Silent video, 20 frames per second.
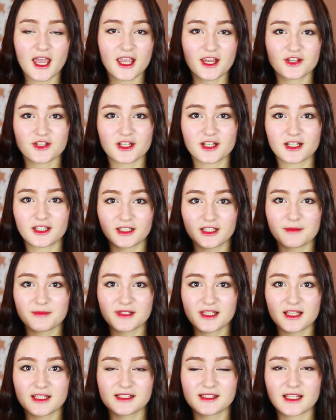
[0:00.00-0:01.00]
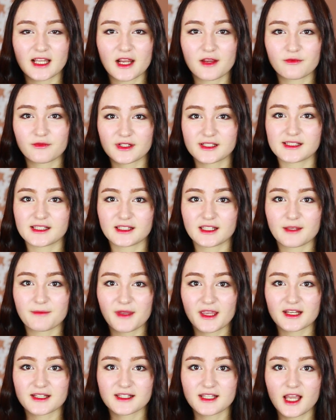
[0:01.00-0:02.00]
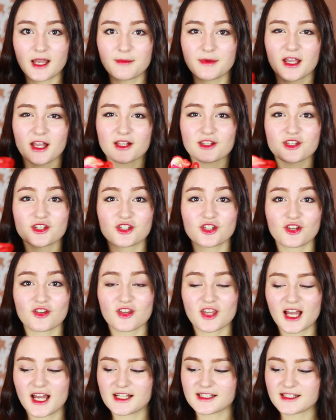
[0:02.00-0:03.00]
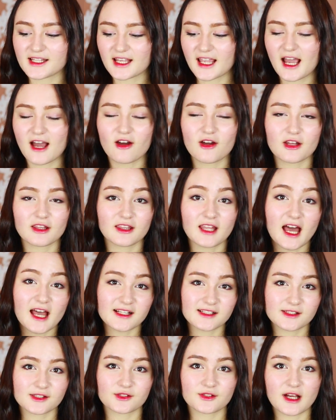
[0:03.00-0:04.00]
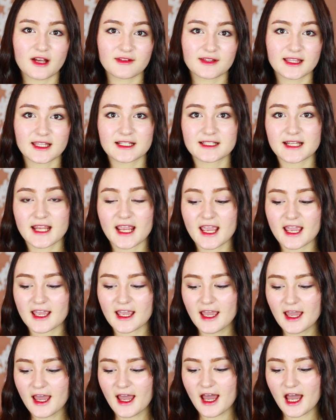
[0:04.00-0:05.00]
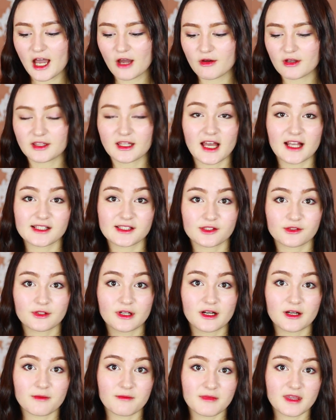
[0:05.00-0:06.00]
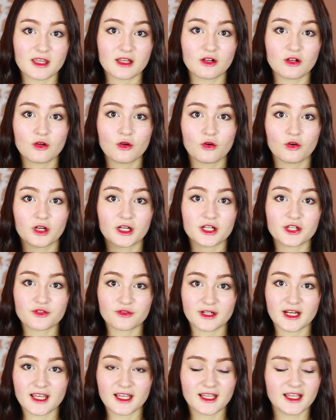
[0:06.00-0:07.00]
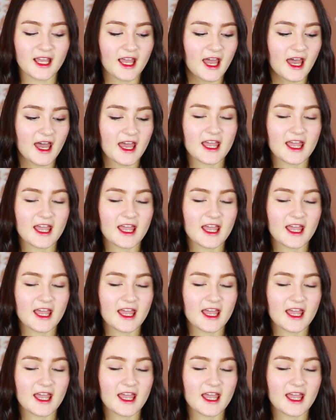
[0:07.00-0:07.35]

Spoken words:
Asian lip tints that I've recently picked up to show you guys like how it lasts throughout the day, how it lasts throughout a meal or a drink,